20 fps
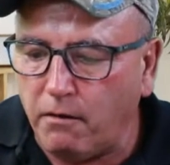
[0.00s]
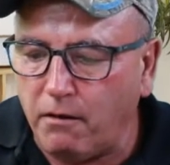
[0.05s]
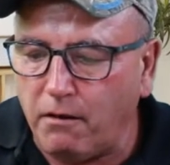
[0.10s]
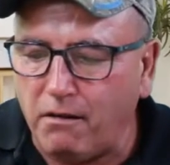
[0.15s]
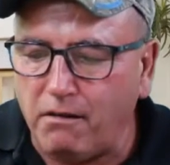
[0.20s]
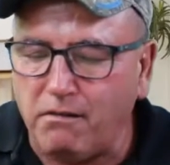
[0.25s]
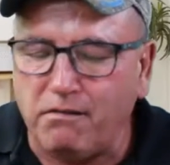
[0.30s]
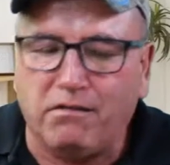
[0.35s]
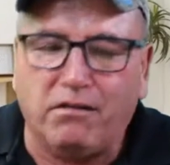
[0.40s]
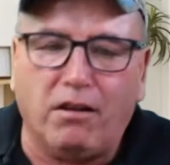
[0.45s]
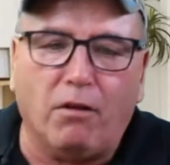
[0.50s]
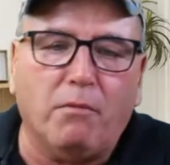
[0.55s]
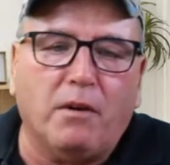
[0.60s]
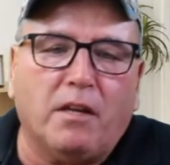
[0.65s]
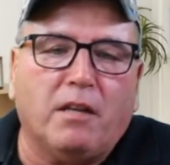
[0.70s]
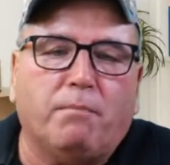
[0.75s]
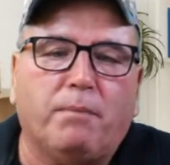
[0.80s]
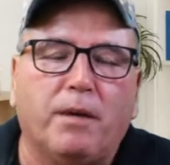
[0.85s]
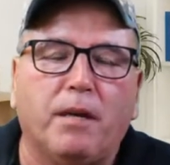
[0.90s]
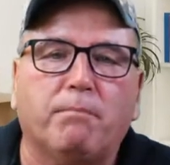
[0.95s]
so
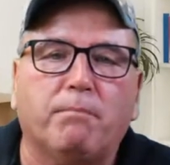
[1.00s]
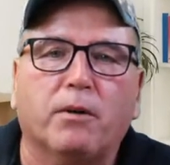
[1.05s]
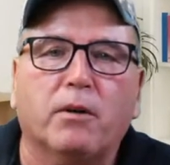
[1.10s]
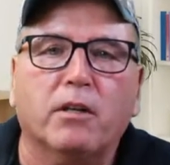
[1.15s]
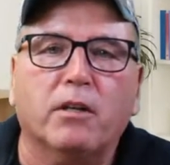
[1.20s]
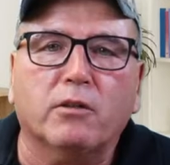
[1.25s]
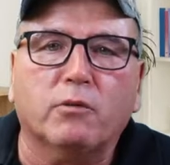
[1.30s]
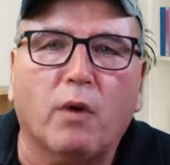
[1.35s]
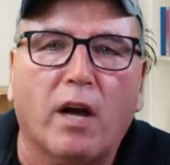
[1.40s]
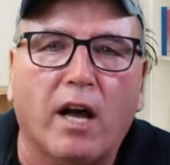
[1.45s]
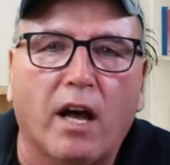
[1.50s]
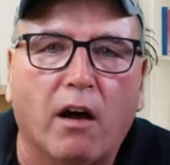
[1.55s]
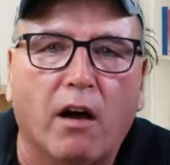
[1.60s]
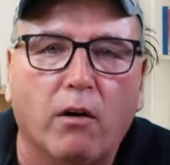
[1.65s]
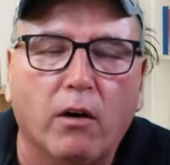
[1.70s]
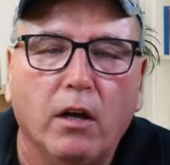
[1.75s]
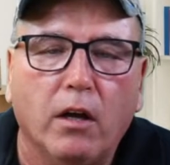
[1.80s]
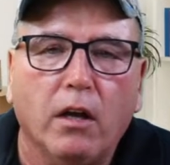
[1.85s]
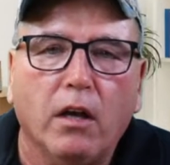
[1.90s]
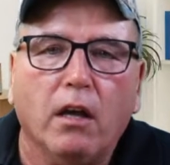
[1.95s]
many people as
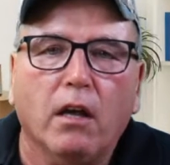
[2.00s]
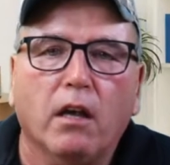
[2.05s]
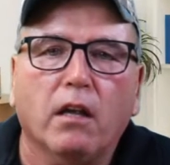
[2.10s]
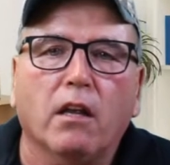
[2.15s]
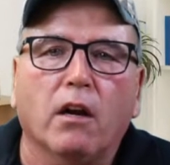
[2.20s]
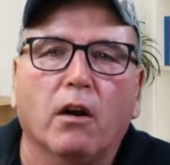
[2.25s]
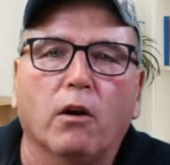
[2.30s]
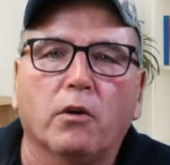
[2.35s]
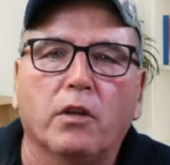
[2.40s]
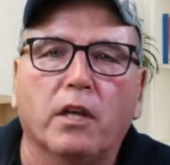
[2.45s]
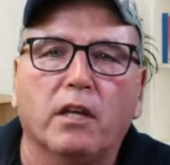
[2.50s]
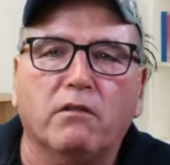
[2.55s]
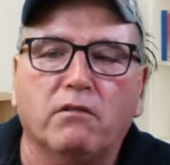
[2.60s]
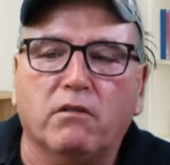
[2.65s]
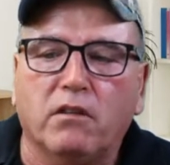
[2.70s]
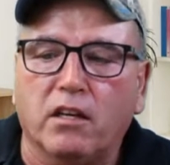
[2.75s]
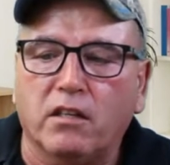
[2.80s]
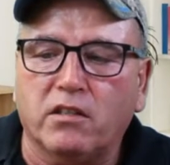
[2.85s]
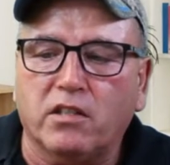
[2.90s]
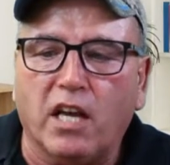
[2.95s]
well. You know,
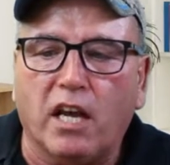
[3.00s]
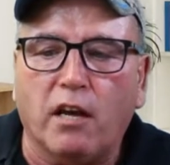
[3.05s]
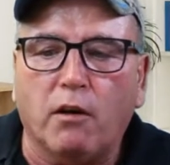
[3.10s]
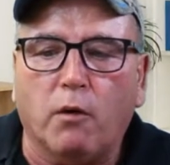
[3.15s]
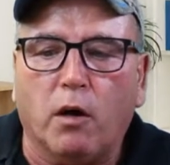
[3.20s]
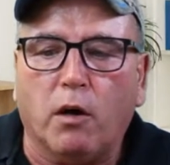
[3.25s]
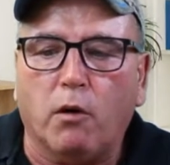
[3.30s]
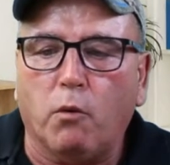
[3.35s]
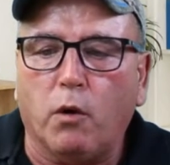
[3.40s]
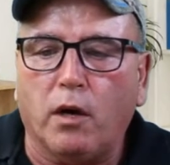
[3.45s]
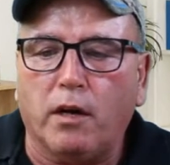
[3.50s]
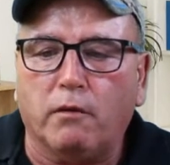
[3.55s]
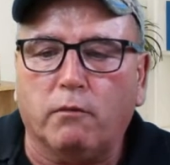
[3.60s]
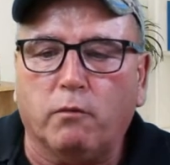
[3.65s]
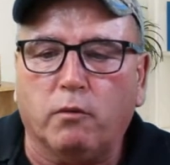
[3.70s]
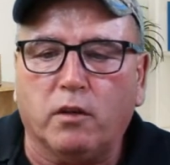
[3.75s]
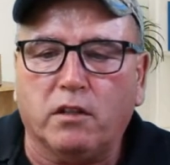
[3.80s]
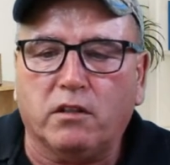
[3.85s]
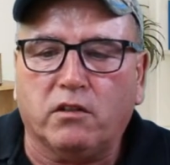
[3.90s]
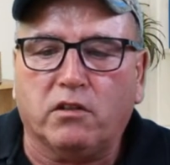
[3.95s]
they say, well,
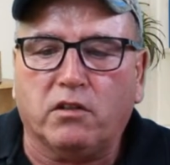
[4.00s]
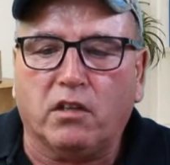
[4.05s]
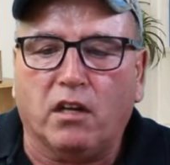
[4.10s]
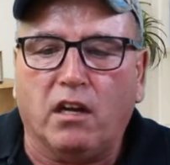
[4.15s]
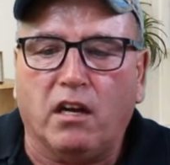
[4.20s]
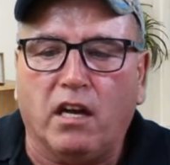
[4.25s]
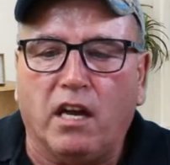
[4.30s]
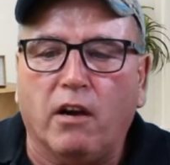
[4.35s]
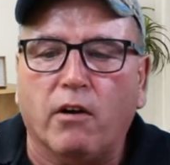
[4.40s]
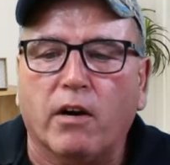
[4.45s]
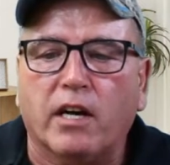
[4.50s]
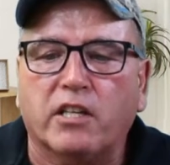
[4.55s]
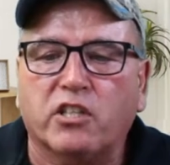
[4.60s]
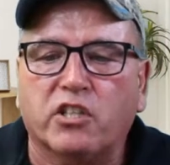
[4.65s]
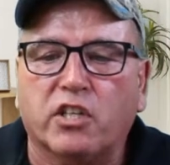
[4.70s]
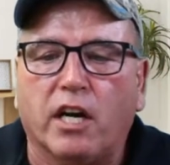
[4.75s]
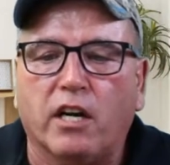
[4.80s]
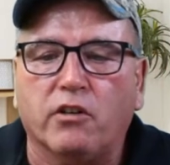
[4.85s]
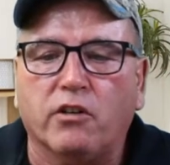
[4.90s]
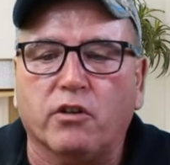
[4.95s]
what's air
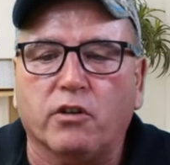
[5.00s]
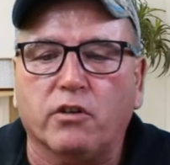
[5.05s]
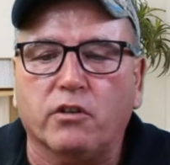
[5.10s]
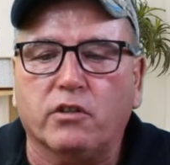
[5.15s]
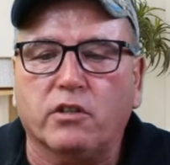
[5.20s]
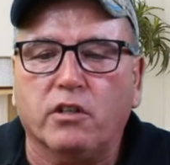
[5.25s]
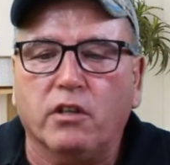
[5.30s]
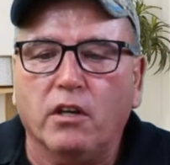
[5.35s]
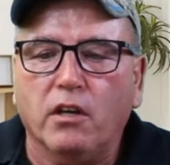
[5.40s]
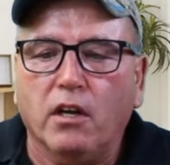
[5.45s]
exchangers?